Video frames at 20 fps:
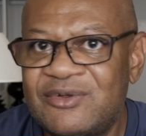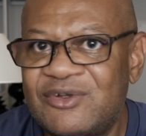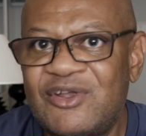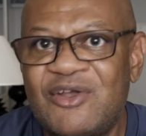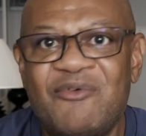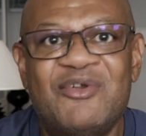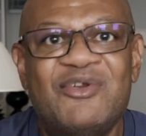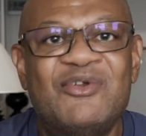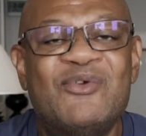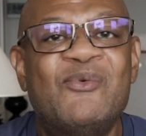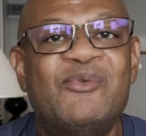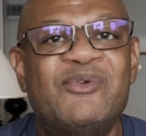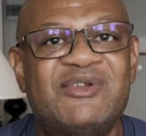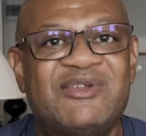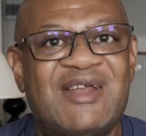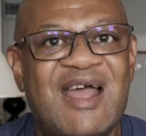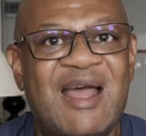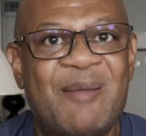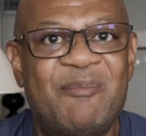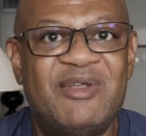current
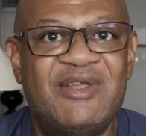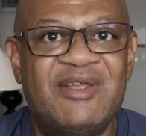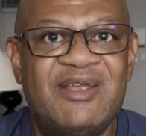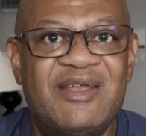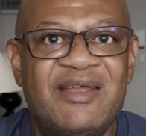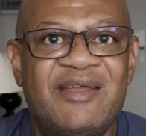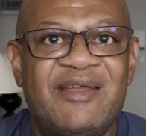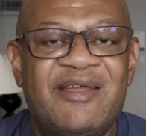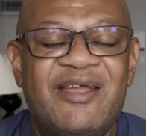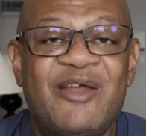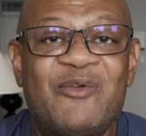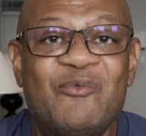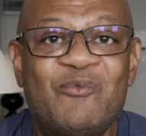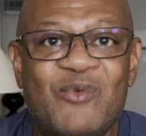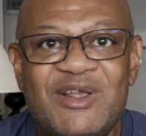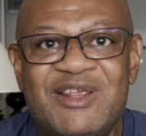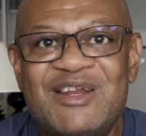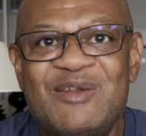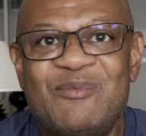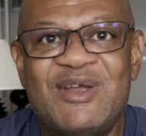owners happy and
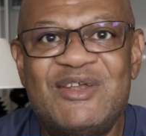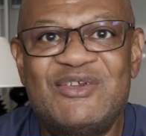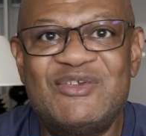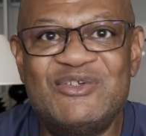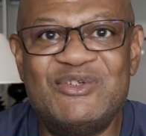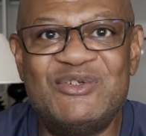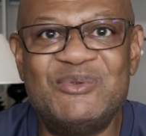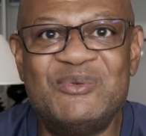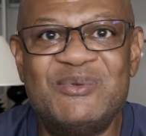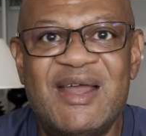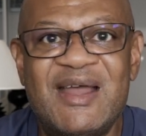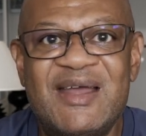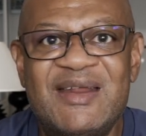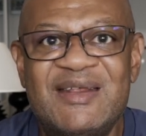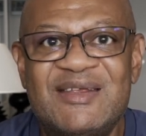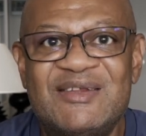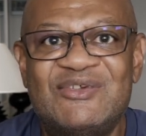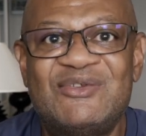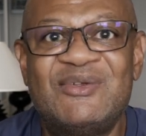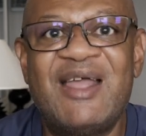one of the ways to do that
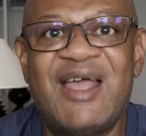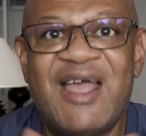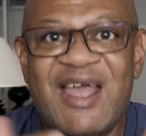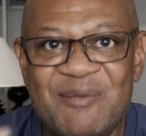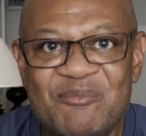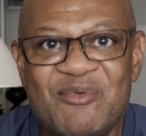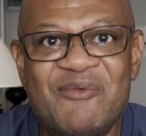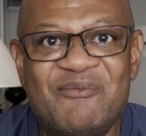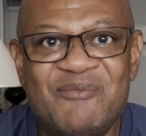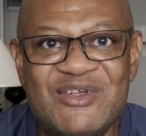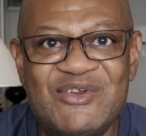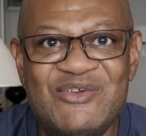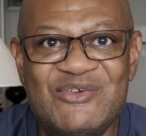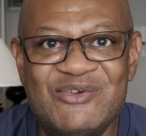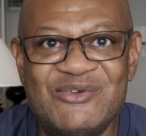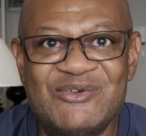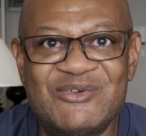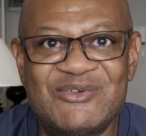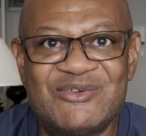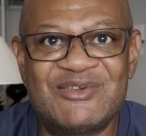is to add more
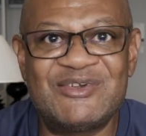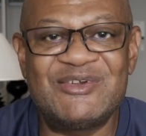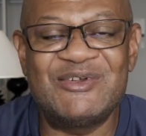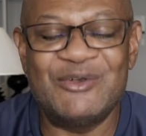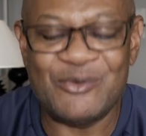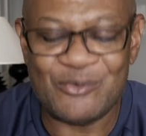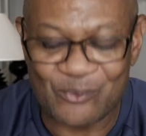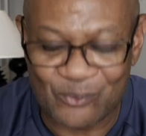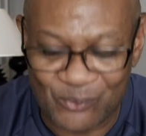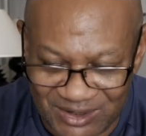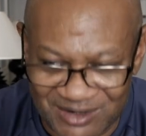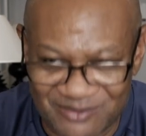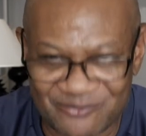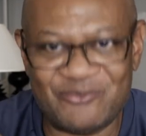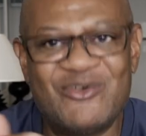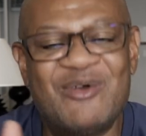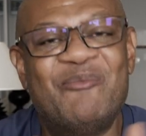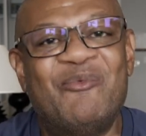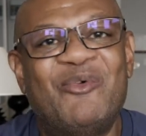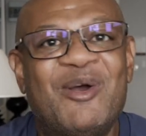features with a
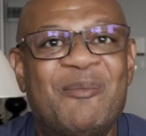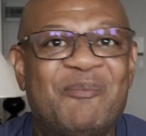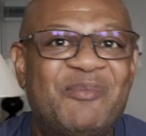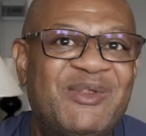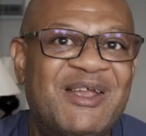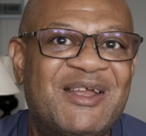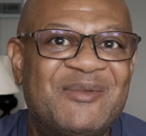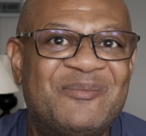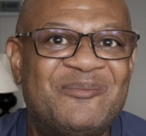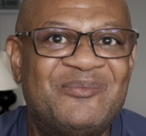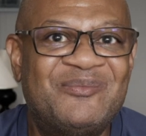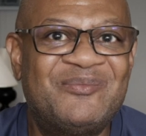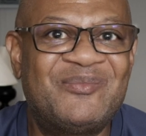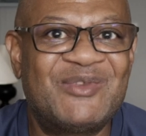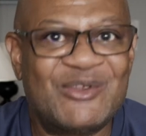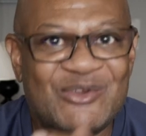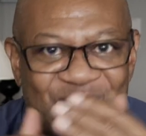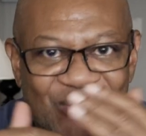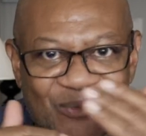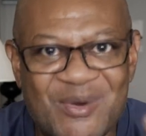firmware update.
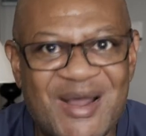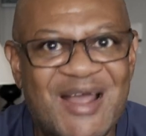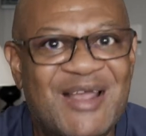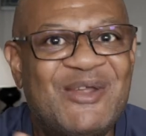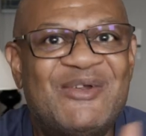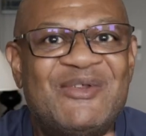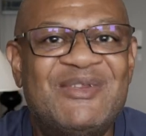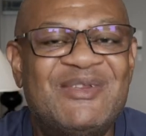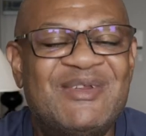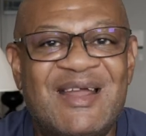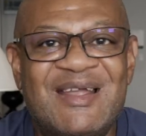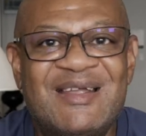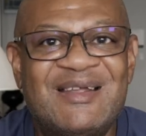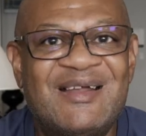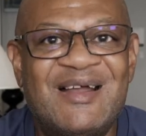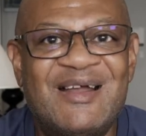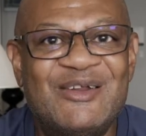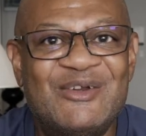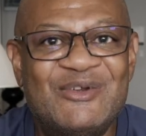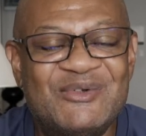So why couldn't
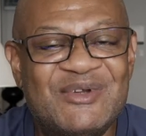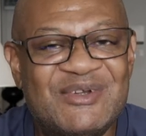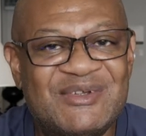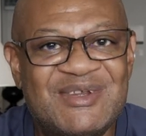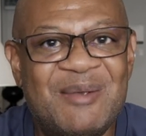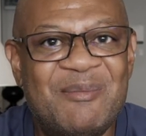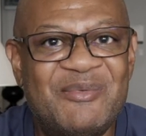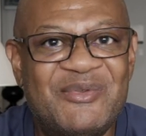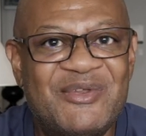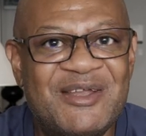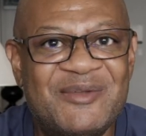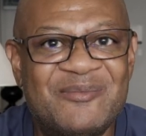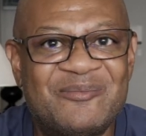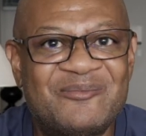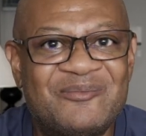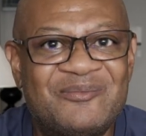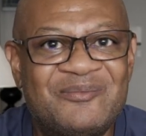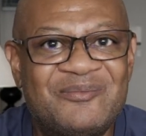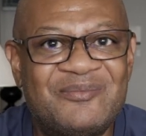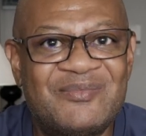Nikon do the same thing?
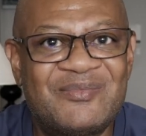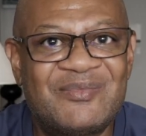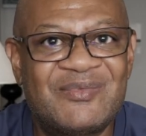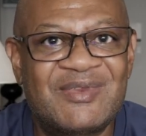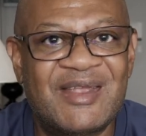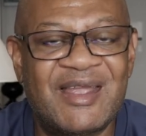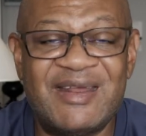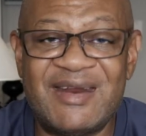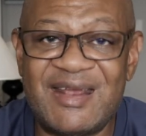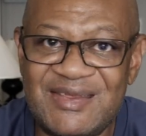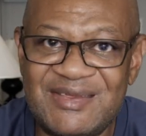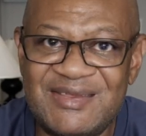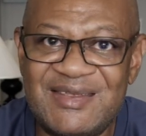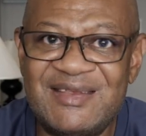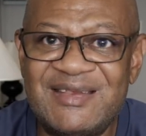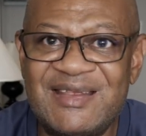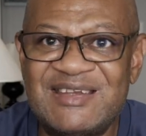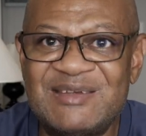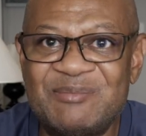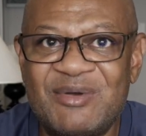And I
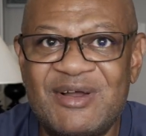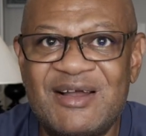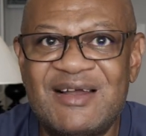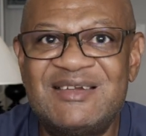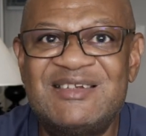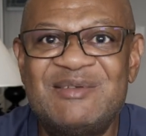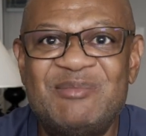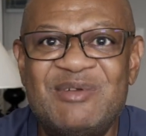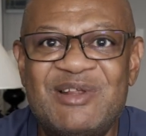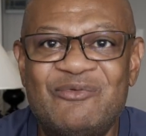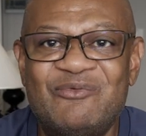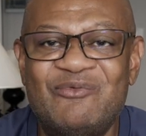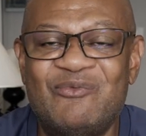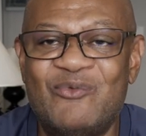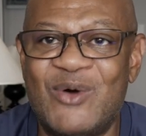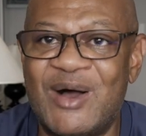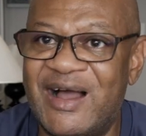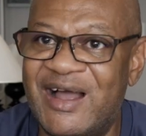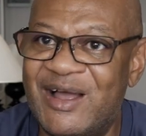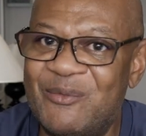think that's possibly
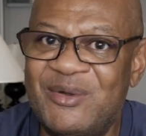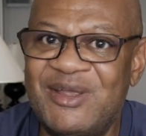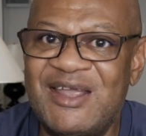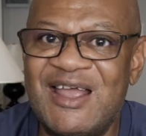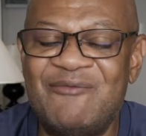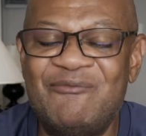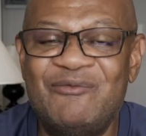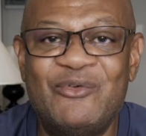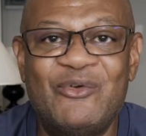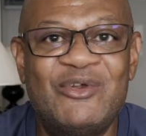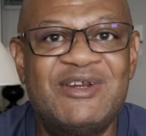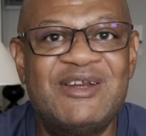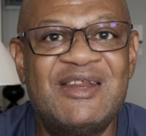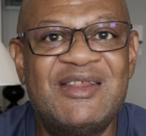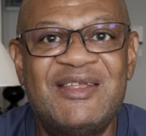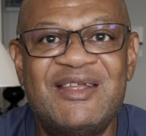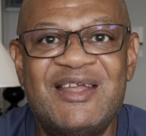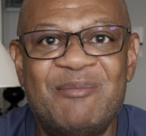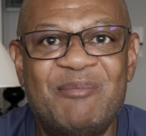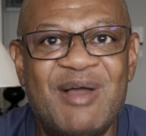why we haven't heard
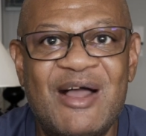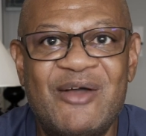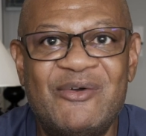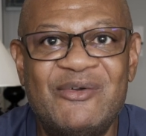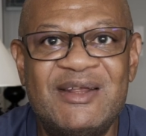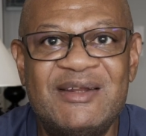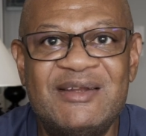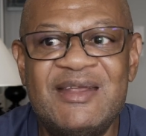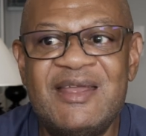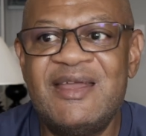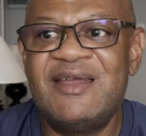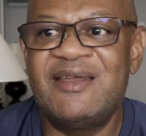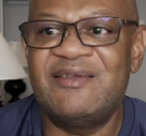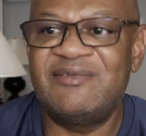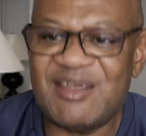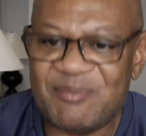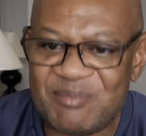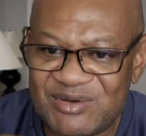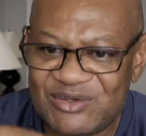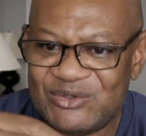anything about it.
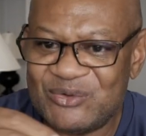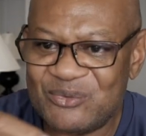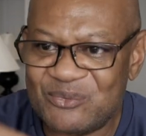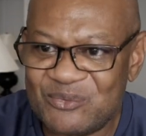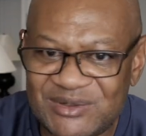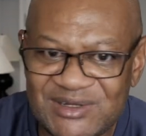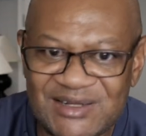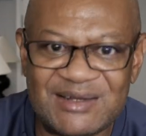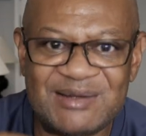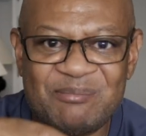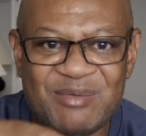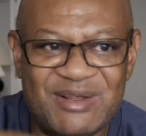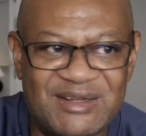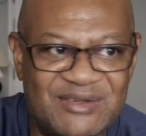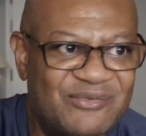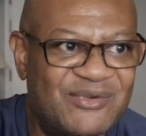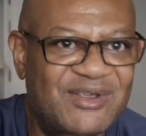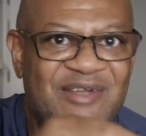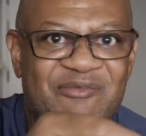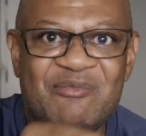They've been doing little
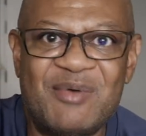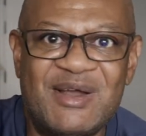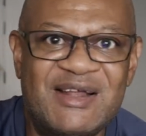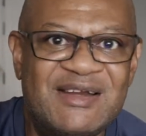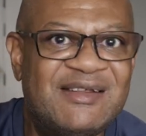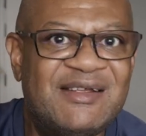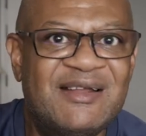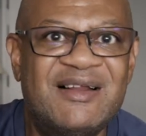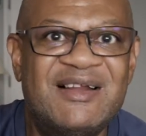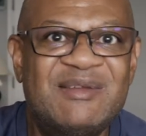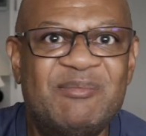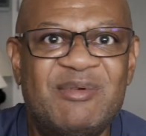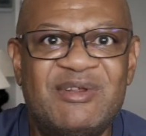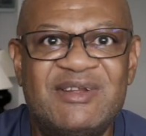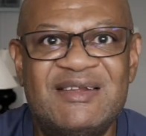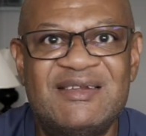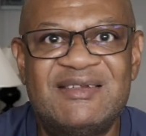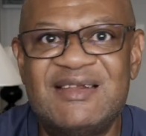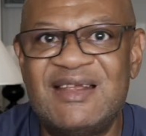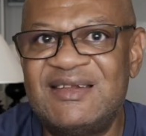bits for everybody else, but
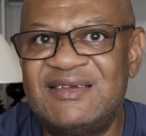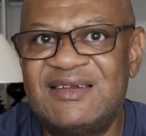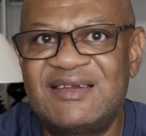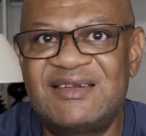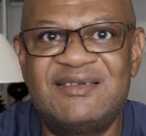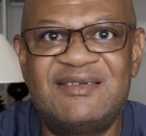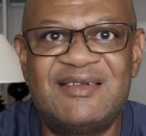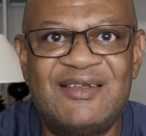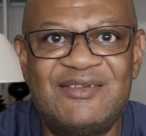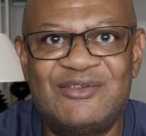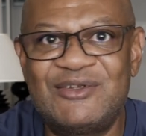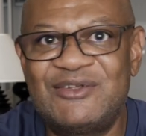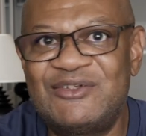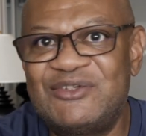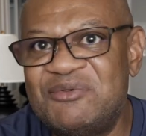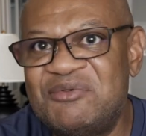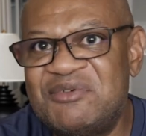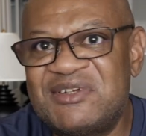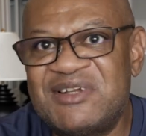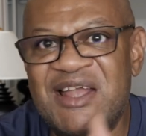the Z6 and
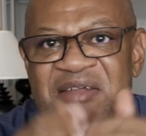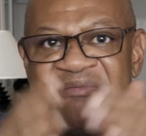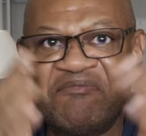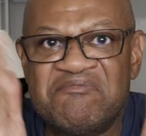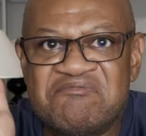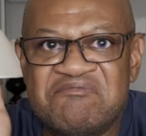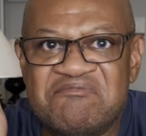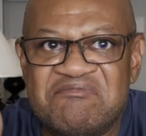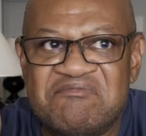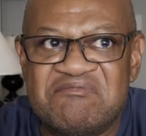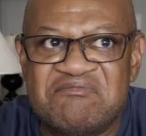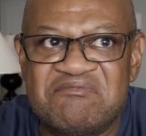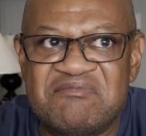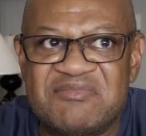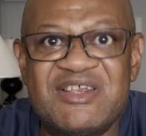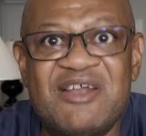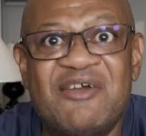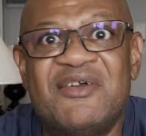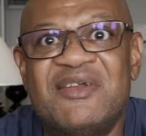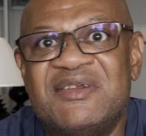Z2 is like, mm,
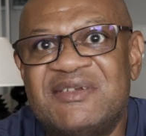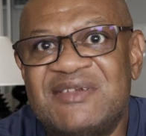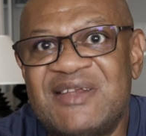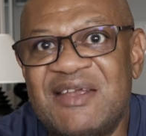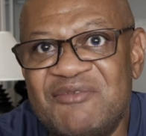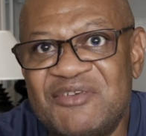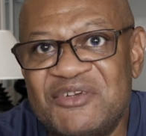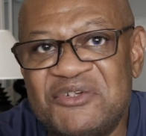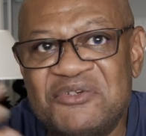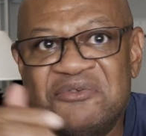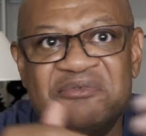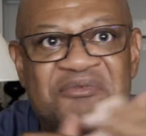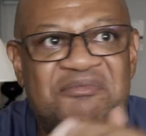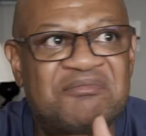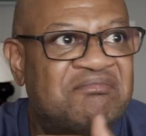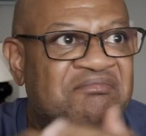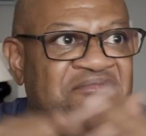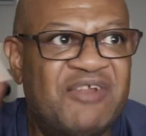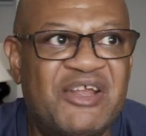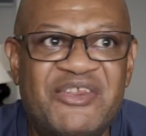sorry, 7.2,
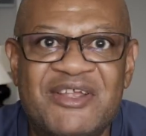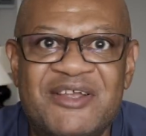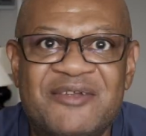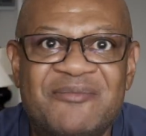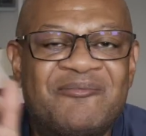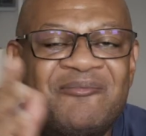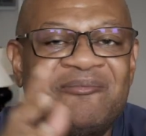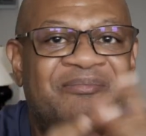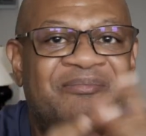nothing.